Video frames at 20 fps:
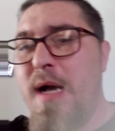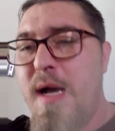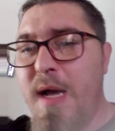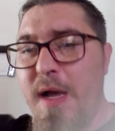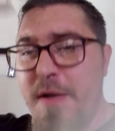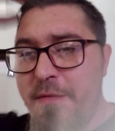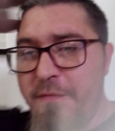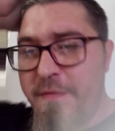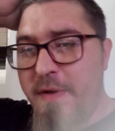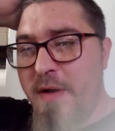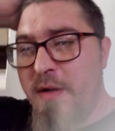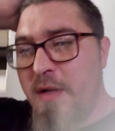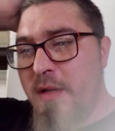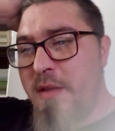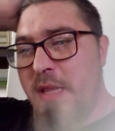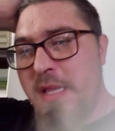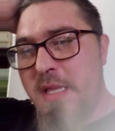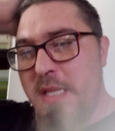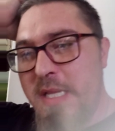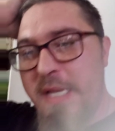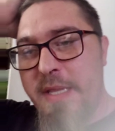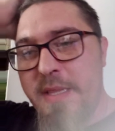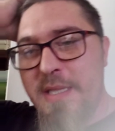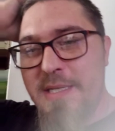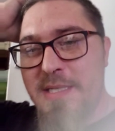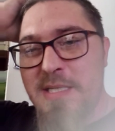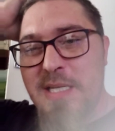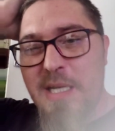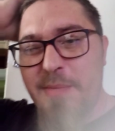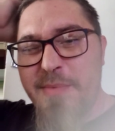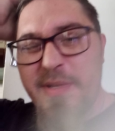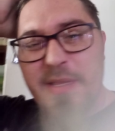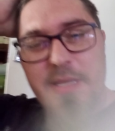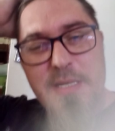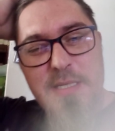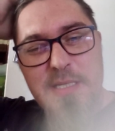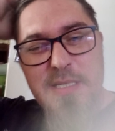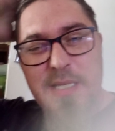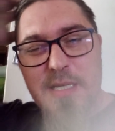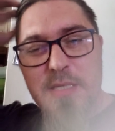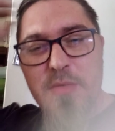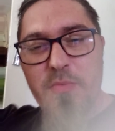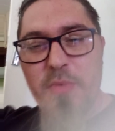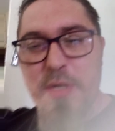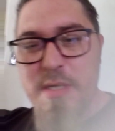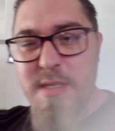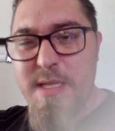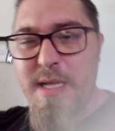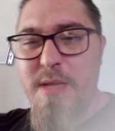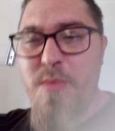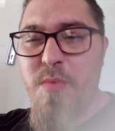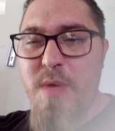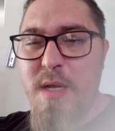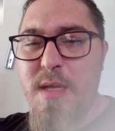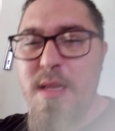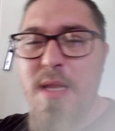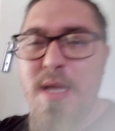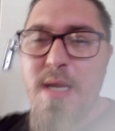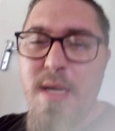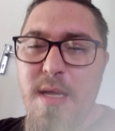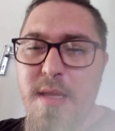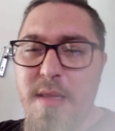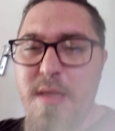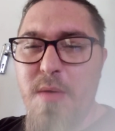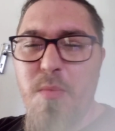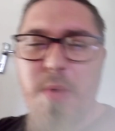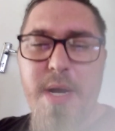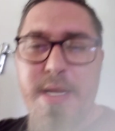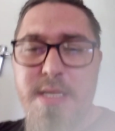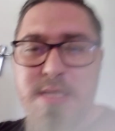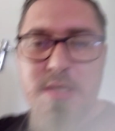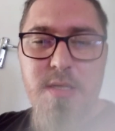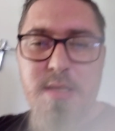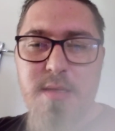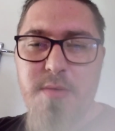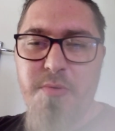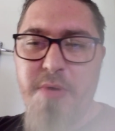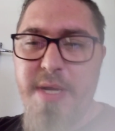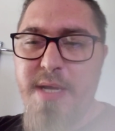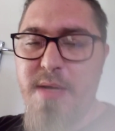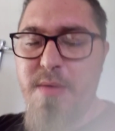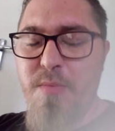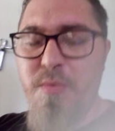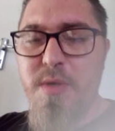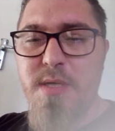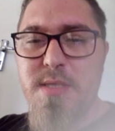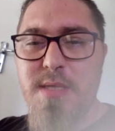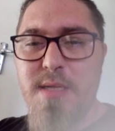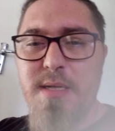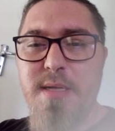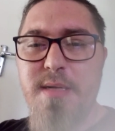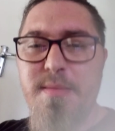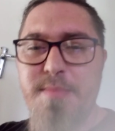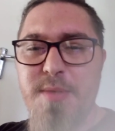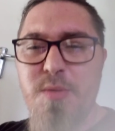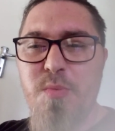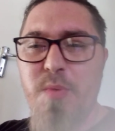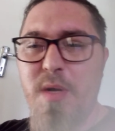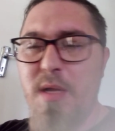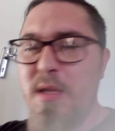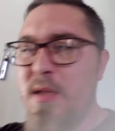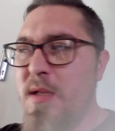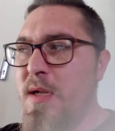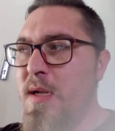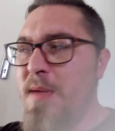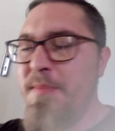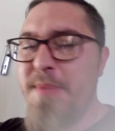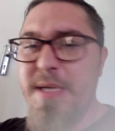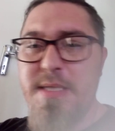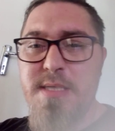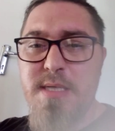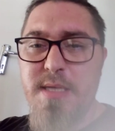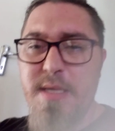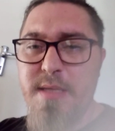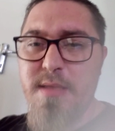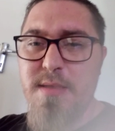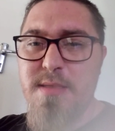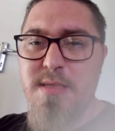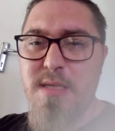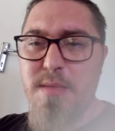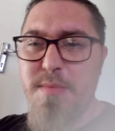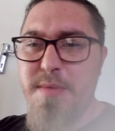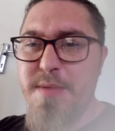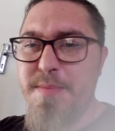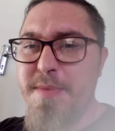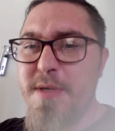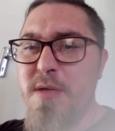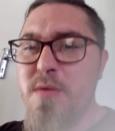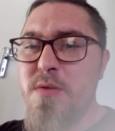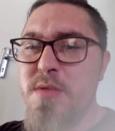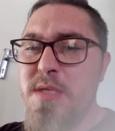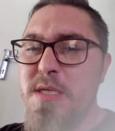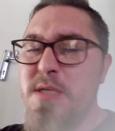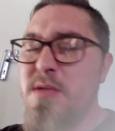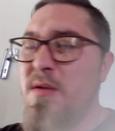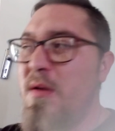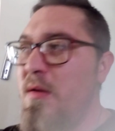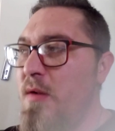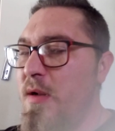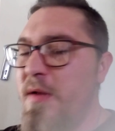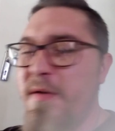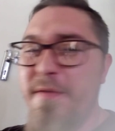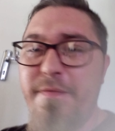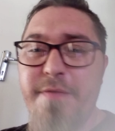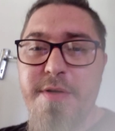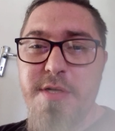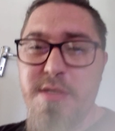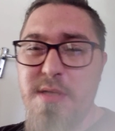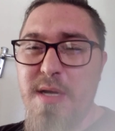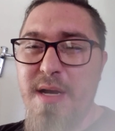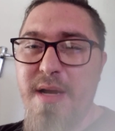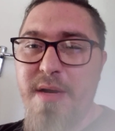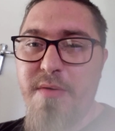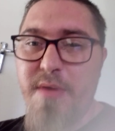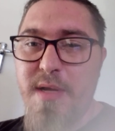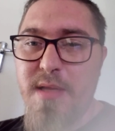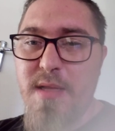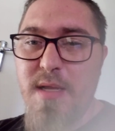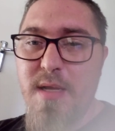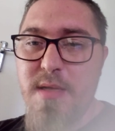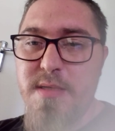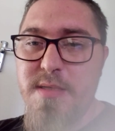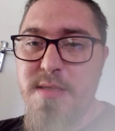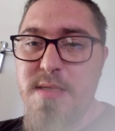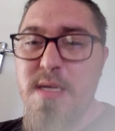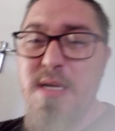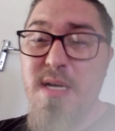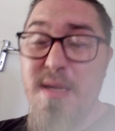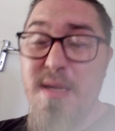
I found out that in the summer this doesn't work that well. The weighted rig works a little bit better in the summer because there's not a lot of fish dying right now. It's